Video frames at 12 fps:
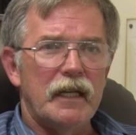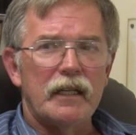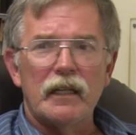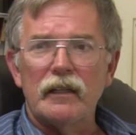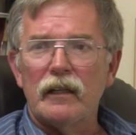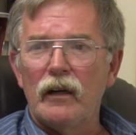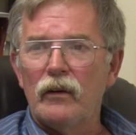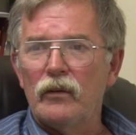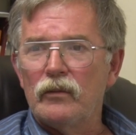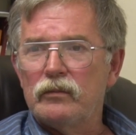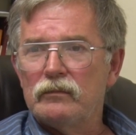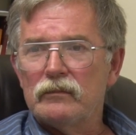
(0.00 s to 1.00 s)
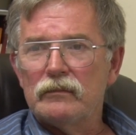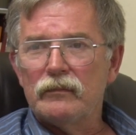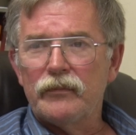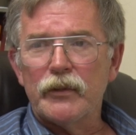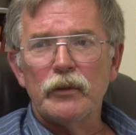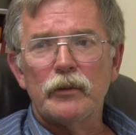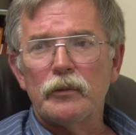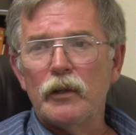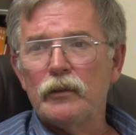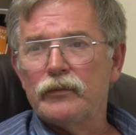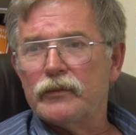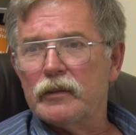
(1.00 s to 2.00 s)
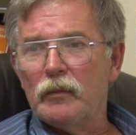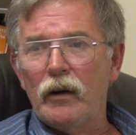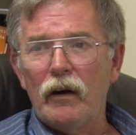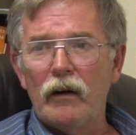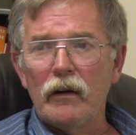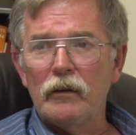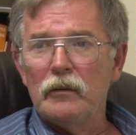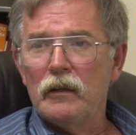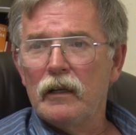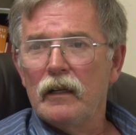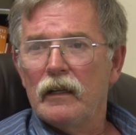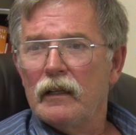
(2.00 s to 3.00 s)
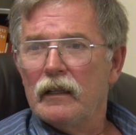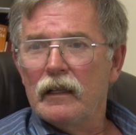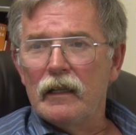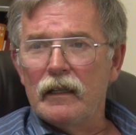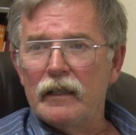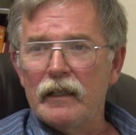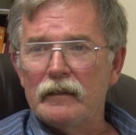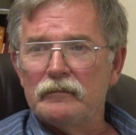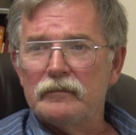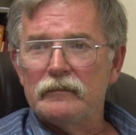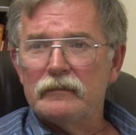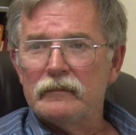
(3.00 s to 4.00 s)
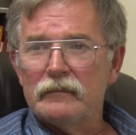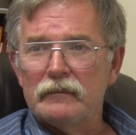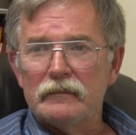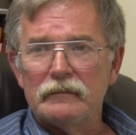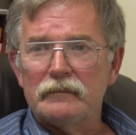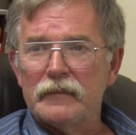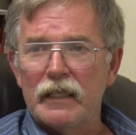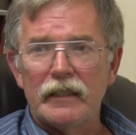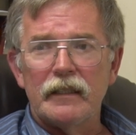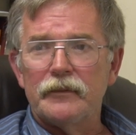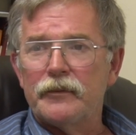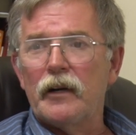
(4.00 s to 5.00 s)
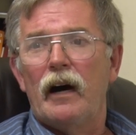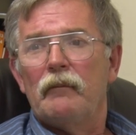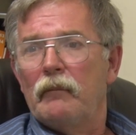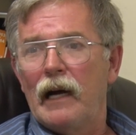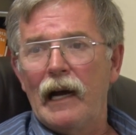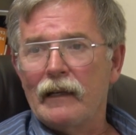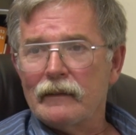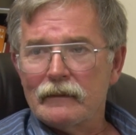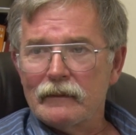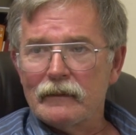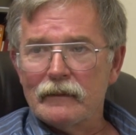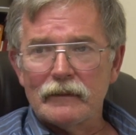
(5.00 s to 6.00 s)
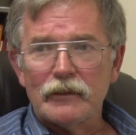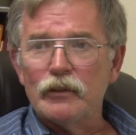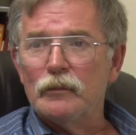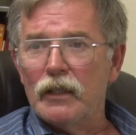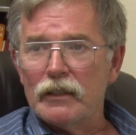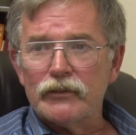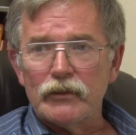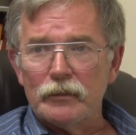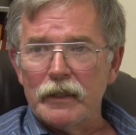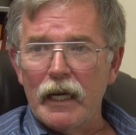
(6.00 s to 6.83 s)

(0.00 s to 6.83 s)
It can go through the roof tomorrow and then drop back 2 months from